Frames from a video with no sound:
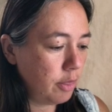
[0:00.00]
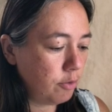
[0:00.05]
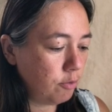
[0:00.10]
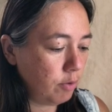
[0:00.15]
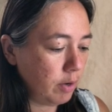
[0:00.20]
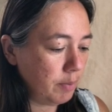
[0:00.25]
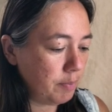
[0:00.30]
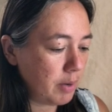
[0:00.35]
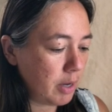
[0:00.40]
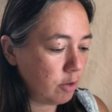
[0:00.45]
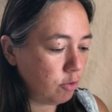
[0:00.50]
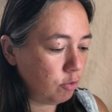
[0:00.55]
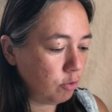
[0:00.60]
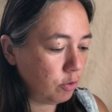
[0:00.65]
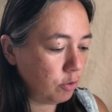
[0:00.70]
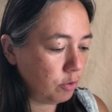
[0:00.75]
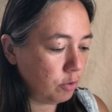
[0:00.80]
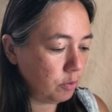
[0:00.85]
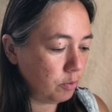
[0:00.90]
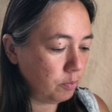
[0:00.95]
Three
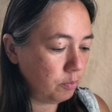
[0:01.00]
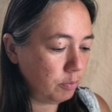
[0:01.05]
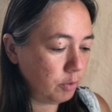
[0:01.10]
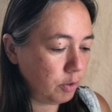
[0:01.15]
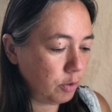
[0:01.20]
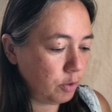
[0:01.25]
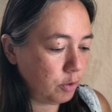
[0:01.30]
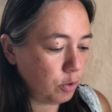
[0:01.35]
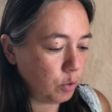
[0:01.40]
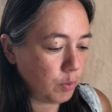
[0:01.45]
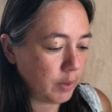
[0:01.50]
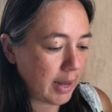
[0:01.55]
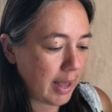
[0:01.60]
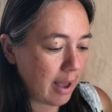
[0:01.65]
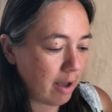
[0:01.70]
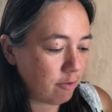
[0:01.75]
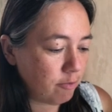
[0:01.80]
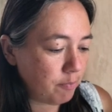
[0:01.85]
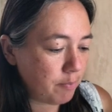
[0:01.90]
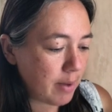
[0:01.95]
bedroom, two and a
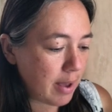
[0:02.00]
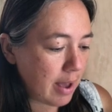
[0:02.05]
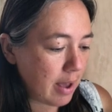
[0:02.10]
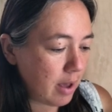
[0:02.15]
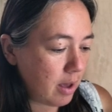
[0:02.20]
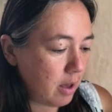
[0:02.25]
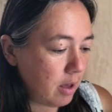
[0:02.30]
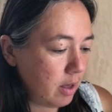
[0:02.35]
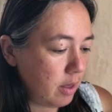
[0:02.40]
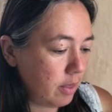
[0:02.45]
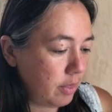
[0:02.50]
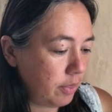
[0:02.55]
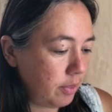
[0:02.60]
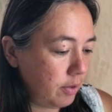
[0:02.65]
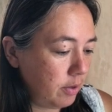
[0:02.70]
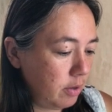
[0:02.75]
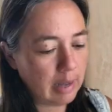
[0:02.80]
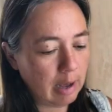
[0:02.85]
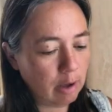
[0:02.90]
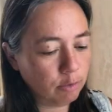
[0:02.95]
half bath.
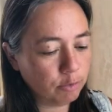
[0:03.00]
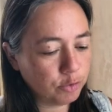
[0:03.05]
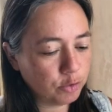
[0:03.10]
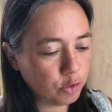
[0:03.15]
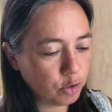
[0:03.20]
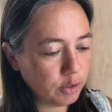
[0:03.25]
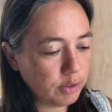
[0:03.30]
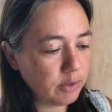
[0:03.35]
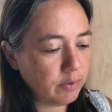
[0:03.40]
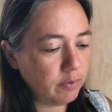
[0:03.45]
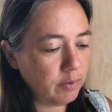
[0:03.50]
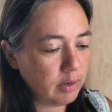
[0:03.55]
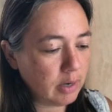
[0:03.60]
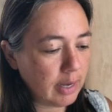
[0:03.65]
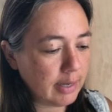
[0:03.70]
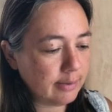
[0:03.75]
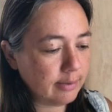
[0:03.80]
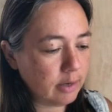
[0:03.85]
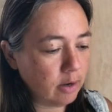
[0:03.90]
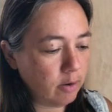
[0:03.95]
Outskirts of the
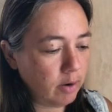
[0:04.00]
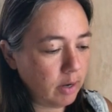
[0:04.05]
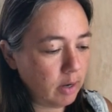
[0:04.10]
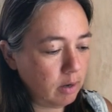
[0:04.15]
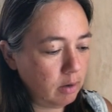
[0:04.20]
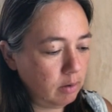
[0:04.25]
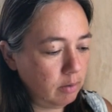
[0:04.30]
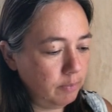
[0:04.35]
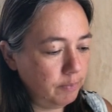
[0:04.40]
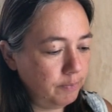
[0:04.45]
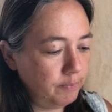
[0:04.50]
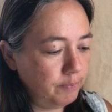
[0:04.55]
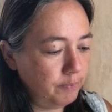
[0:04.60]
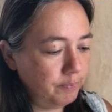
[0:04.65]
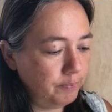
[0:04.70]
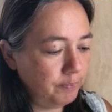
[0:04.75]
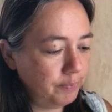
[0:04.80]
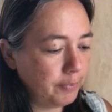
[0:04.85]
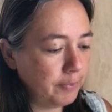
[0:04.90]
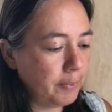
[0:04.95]
nice area.
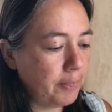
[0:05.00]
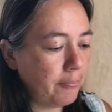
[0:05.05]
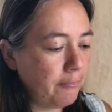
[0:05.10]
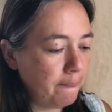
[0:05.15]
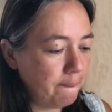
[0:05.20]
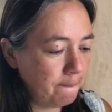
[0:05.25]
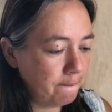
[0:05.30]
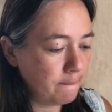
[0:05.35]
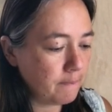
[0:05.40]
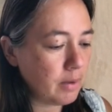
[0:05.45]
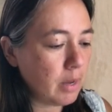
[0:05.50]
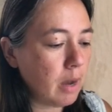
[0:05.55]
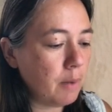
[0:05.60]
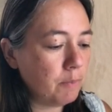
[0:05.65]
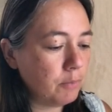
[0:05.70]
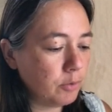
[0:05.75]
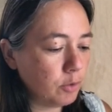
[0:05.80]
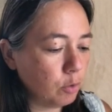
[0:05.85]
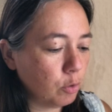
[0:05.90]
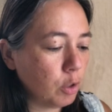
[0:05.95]

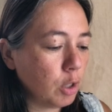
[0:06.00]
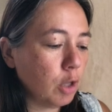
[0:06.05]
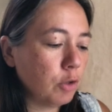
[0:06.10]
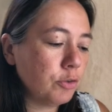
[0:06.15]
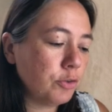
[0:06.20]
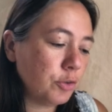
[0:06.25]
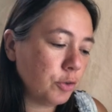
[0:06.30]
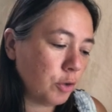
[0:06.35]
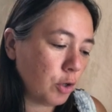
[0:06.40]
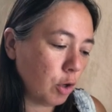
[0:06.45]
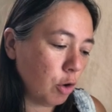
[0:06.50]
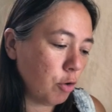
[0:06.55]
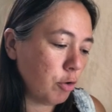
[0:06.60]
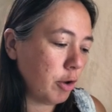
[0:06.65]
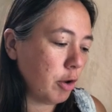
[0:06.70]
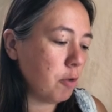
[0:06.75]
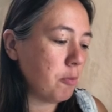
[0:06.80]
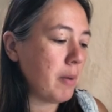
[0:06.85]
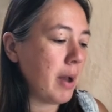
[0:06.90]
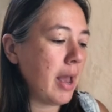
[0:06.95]
Yep, so close to
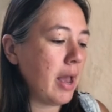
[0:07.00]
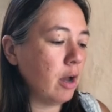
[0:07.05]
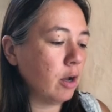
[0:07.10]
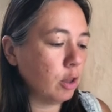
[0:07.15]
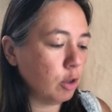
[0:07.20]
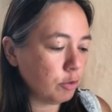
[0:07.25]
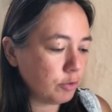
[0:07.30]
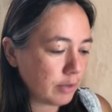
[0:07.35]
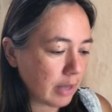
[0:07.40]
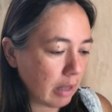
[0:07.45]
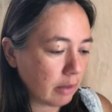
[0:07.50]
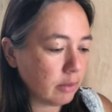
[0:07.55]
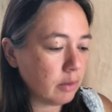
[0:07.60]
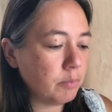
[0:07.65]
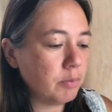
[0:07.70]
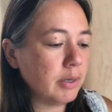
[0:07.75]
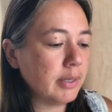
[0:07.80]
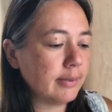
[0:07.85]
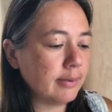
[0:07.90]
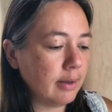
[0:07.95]
Colonia Omaya, close to
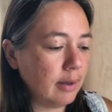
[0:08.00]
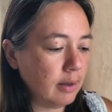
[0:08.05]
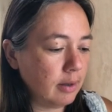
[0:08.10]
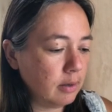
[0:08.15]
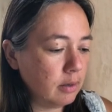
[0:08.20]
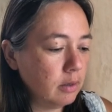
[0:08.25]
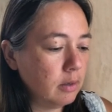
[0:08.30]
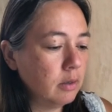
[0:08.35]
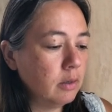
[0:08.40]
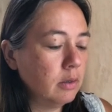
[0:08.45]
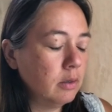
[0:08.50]
Altabrisa.